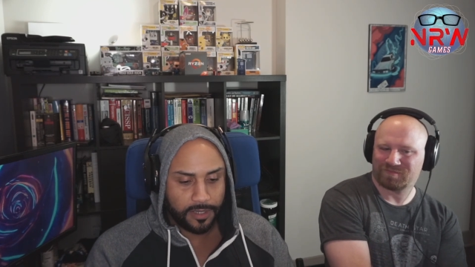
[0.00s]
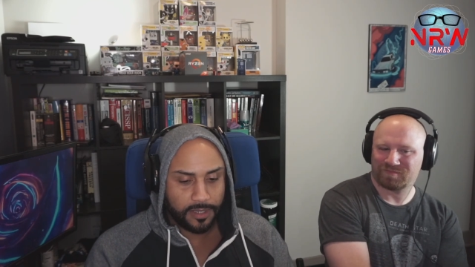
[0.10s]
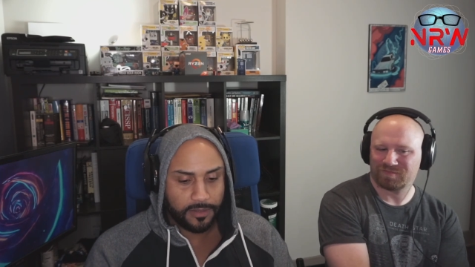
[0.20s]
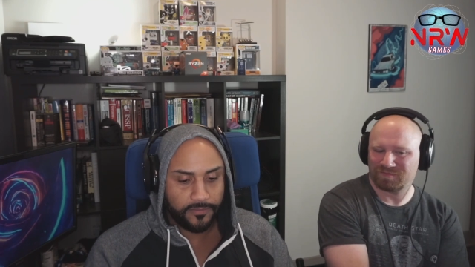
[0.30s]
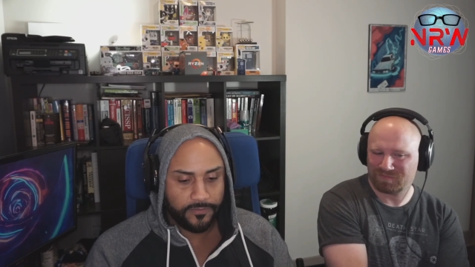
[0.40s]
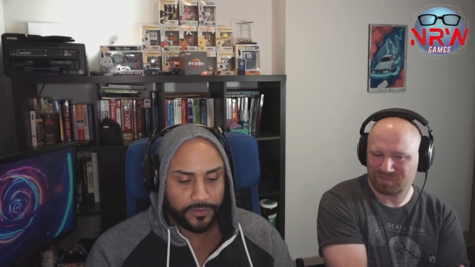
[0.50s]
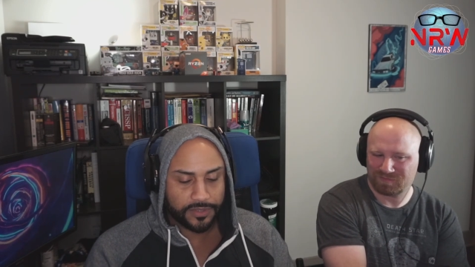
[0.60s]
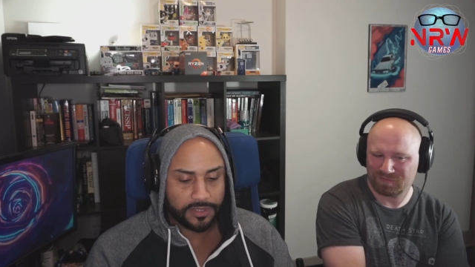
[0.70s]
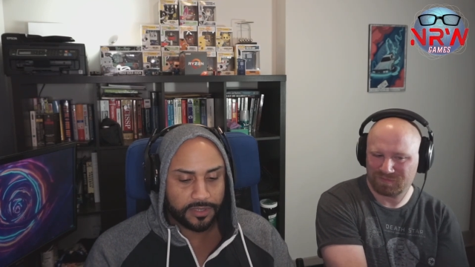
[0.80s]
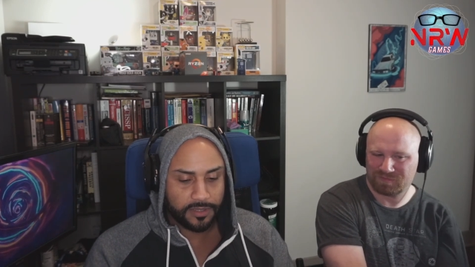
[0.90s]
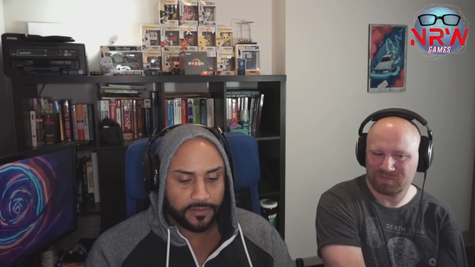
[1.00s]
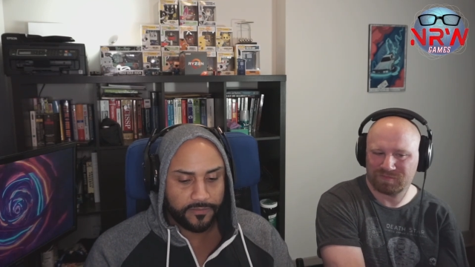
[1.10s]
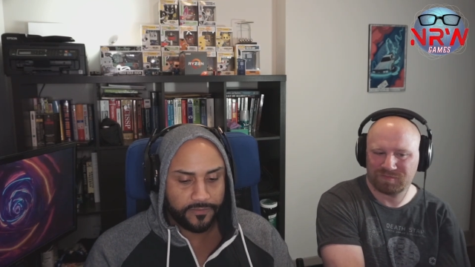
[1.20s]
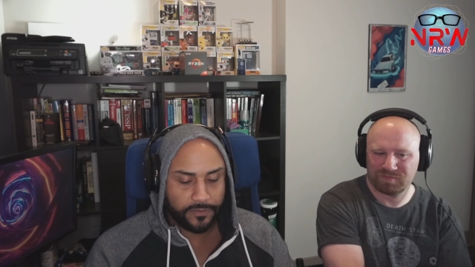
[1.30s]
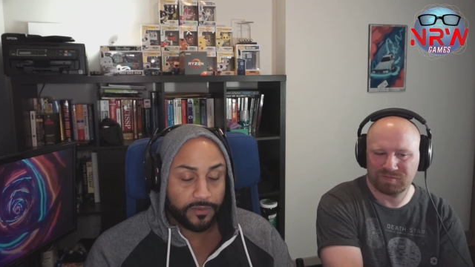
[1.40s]
Speaker 1: uh, versions
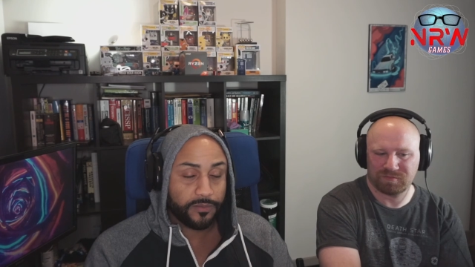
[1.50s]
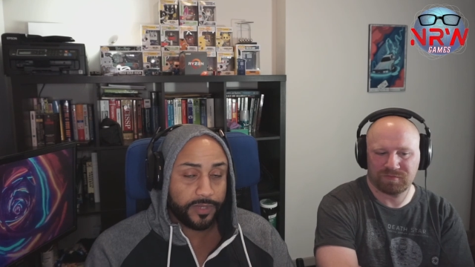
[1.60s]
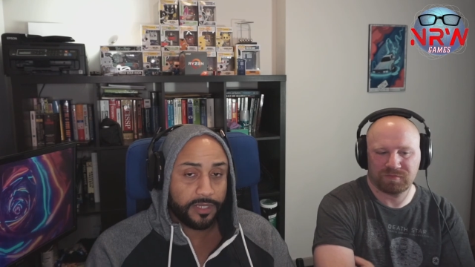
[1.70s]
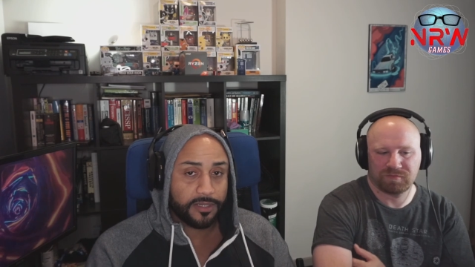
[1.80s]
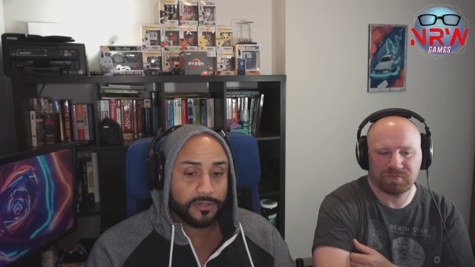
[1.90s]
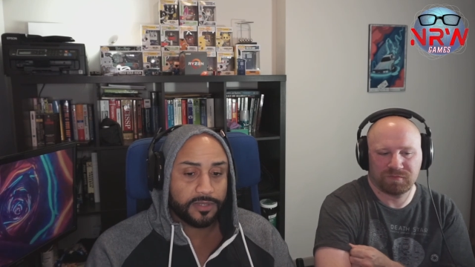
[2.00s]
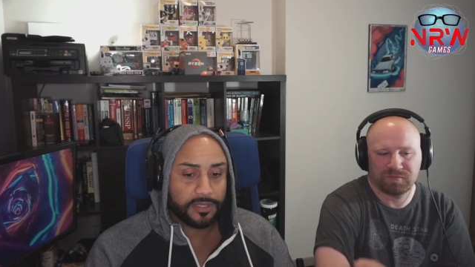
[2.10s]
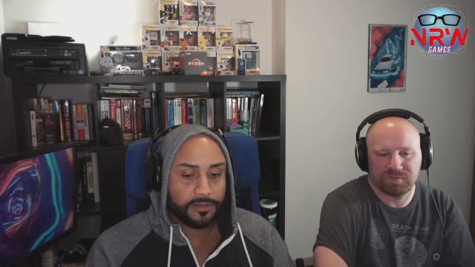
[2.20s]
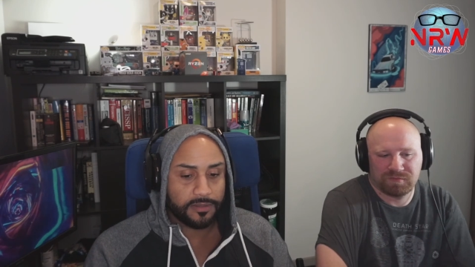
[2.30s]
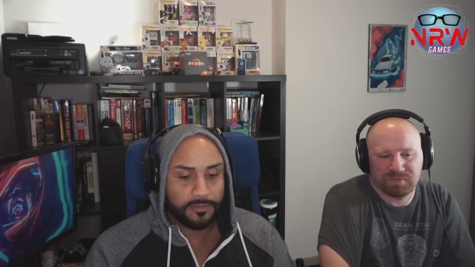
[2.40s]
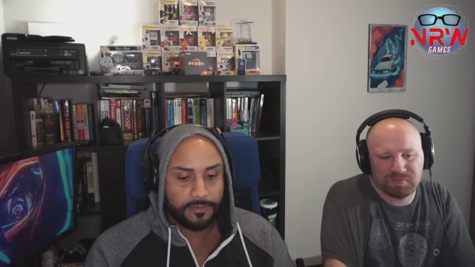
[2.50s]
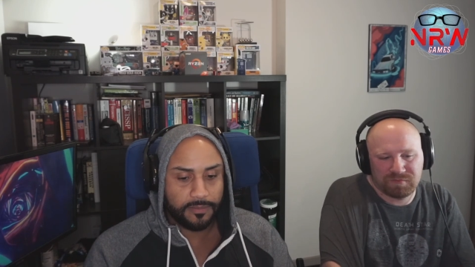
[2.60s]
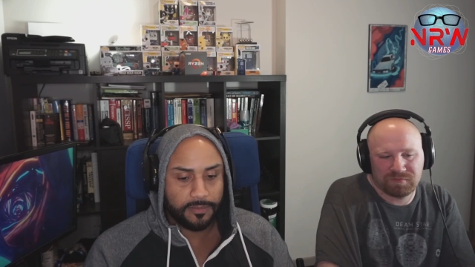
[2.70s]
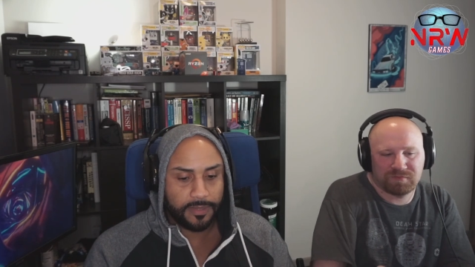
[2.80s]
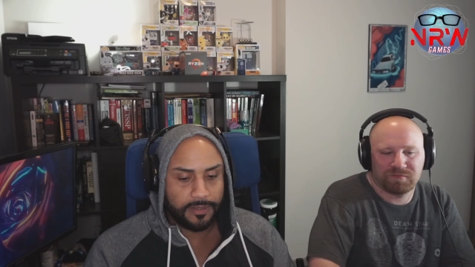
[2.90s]
of well windows and
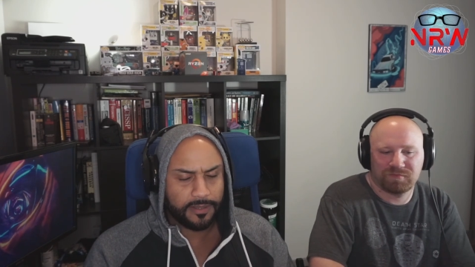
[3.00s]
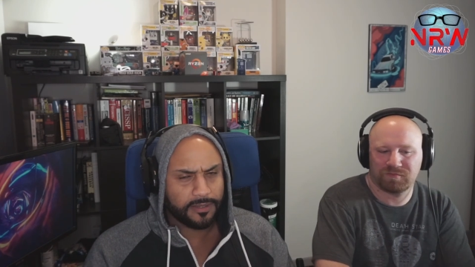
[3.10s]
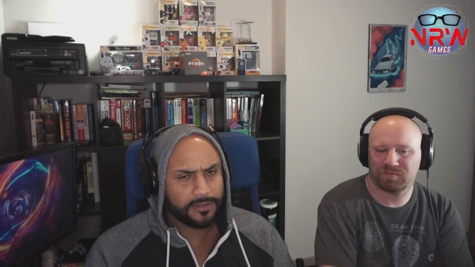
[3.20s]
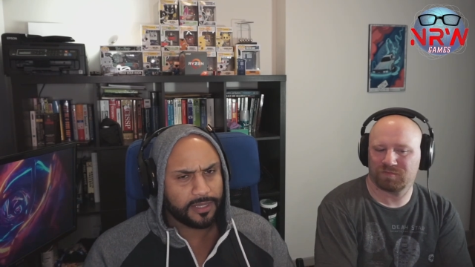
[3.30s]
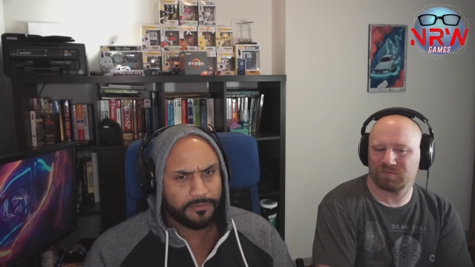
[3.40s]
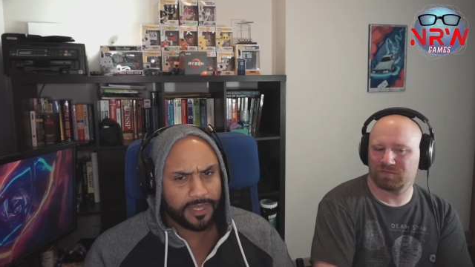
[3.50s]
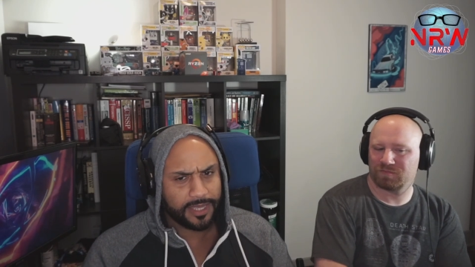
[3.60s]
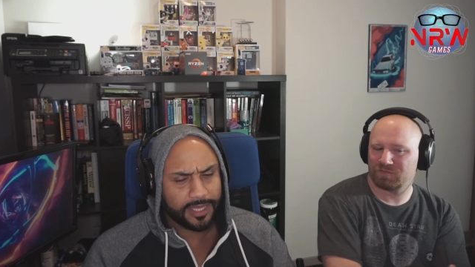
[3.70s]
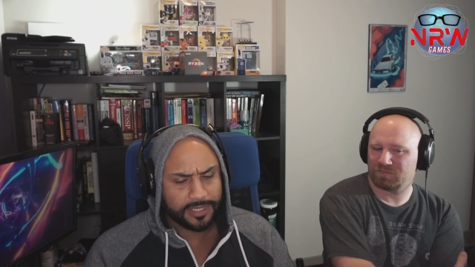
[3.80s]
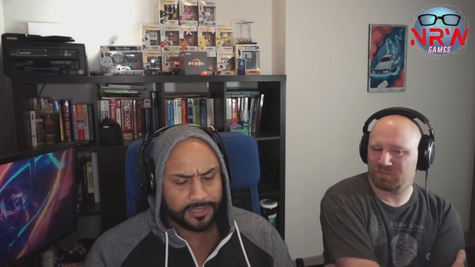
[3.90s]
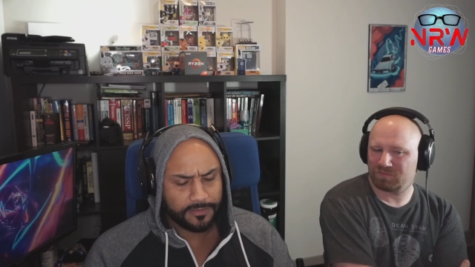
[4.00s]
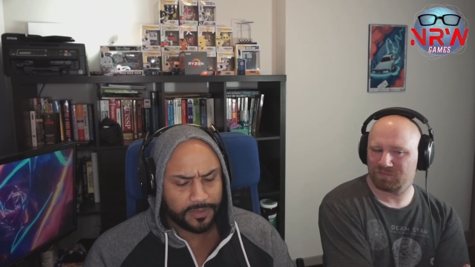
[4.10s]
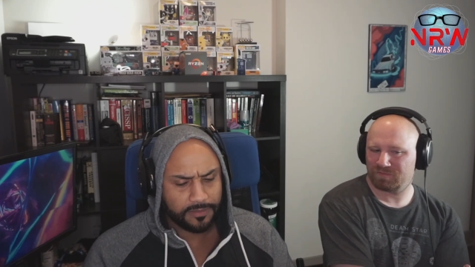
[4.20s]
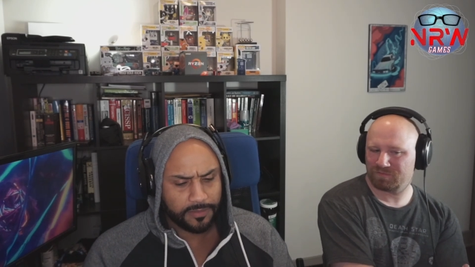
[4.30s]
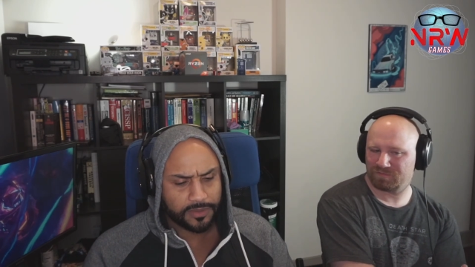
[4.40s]
i don't think mac has
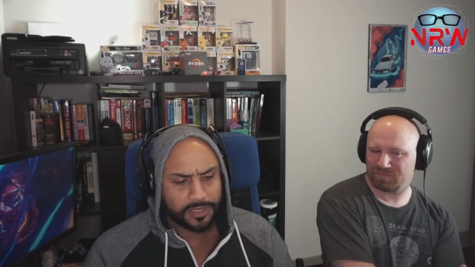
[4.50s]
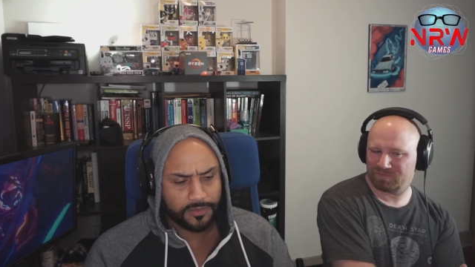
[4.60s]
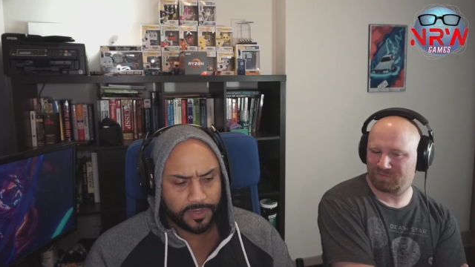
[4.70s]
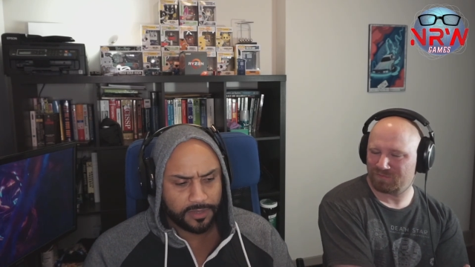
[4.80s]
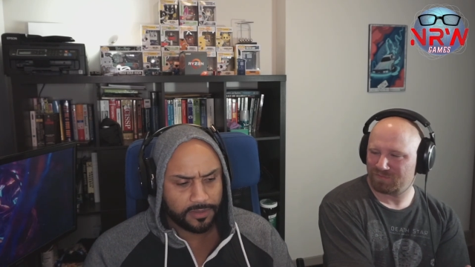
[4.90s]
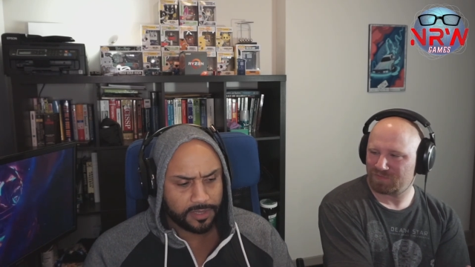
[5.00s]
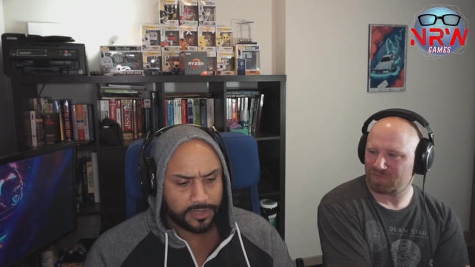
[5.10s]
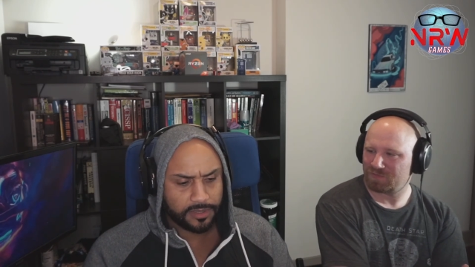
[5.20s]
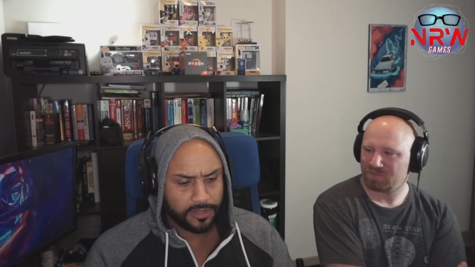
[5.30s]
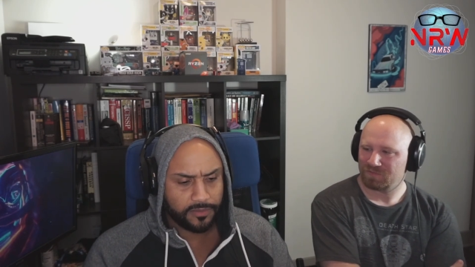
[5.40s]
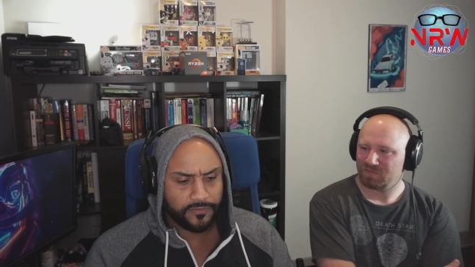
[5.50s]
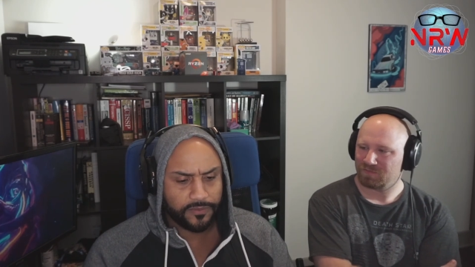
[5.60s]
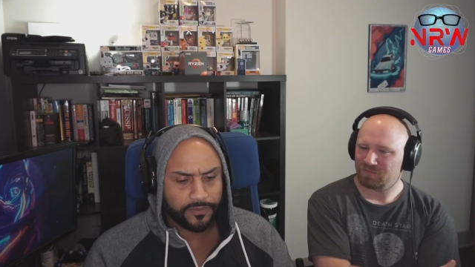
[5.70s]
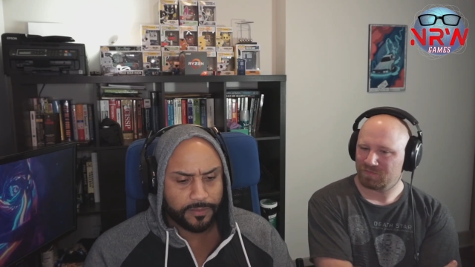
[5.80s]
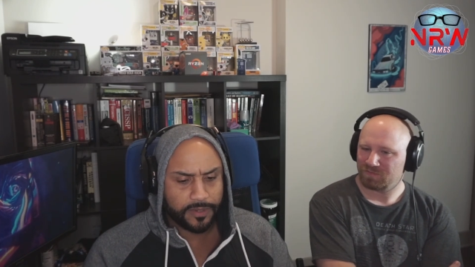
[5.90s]
it but mostly windows is
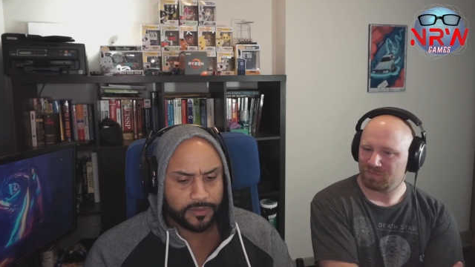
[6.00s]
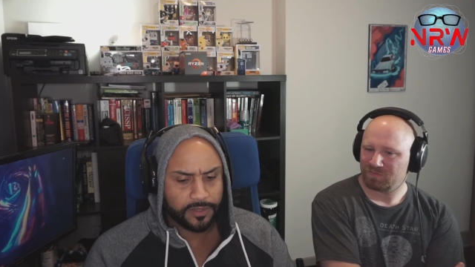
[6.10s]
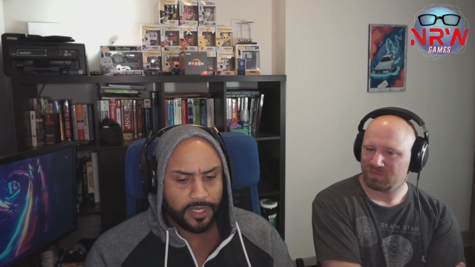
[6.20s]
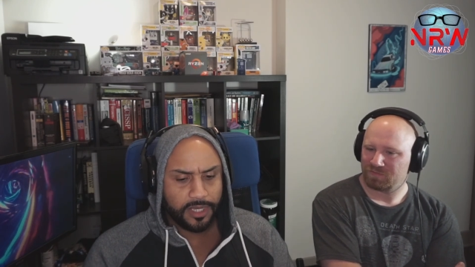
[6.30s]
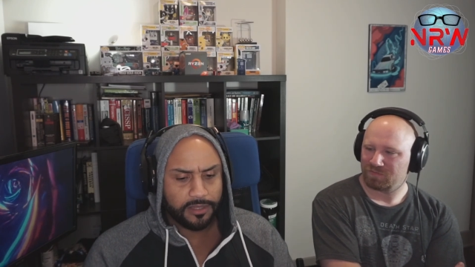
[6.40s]
known for remote